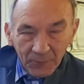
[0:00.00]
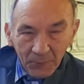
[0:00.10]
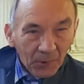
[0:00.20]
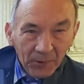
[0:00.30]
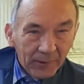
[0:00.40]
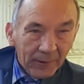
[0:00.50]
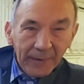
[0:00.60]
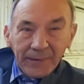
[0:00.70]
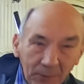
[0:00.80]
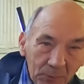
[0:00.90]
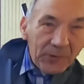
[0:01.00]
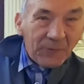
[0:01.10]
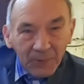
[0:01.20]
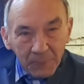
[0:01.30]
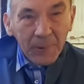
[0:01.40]
with them on, and the needle
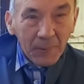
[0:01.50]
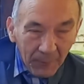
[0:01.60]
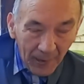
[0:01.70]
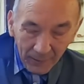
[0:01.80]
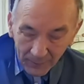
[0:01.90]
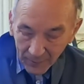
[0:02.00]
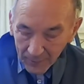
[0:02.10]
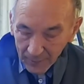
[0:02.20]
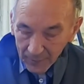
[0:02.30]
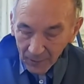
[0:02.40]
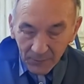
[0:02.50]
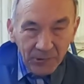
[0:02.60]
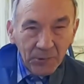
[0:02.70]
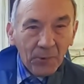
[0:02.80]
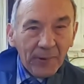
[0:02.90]
was flipping about.
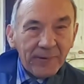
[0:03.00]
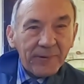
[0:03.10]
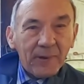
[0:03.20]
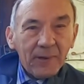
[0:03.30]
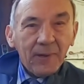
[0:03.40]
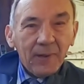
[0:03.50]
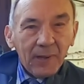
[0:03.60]
I'm sure there's a